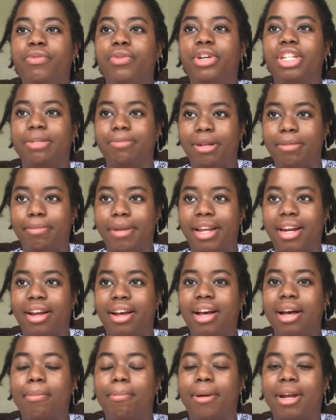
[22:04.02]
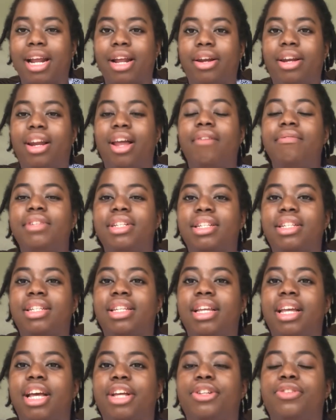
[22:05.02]
movie was a bit better, but I'd love to
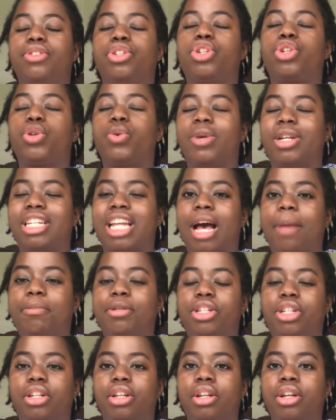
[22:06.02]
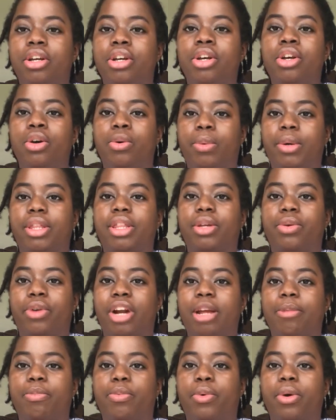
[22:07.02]
see a true adaptation with the
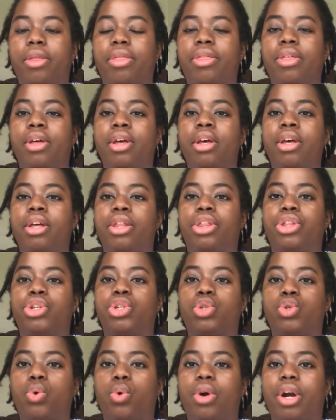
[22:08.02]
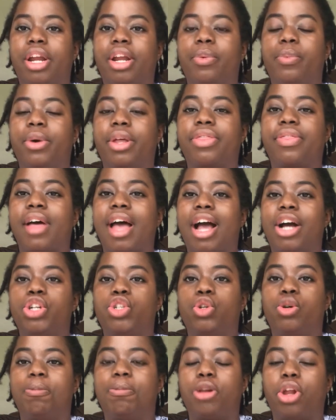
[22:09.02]
rape, with the story, with the
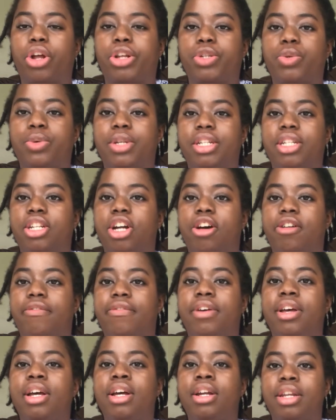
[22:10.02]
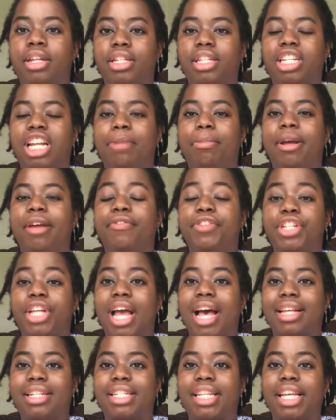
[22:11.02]
actual plot twist of, listen up, if she
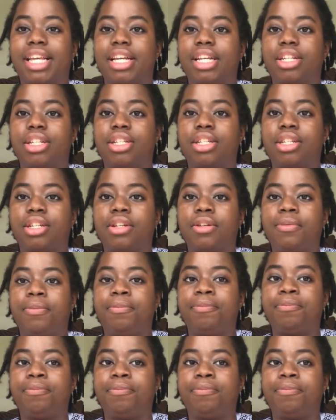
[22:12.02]
has kids,